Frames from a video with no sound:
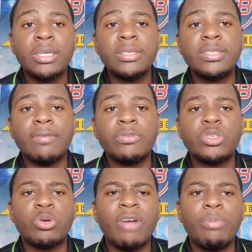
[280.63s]
7.
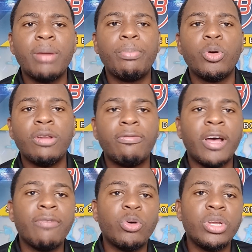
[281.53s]
So Ravman Powell 5,